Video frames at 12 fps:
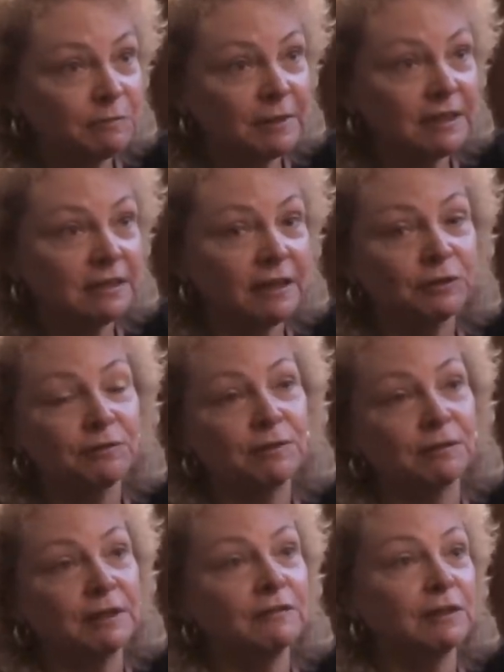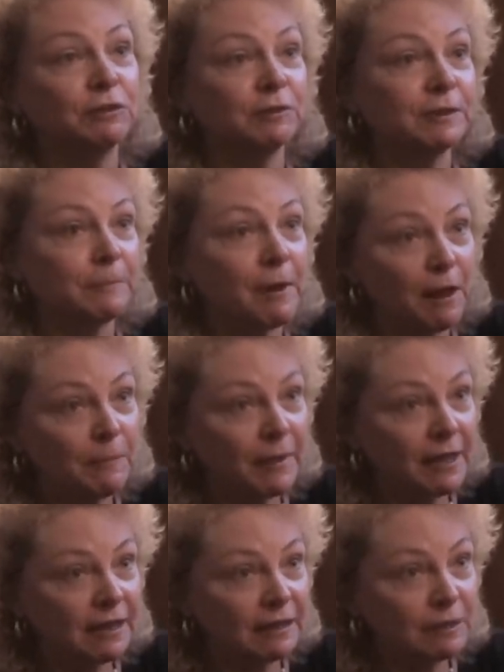Many doctors don't even learn to
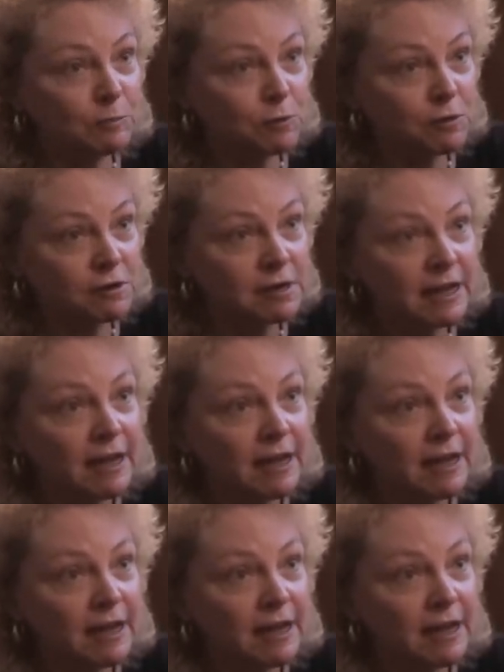palpate anymore.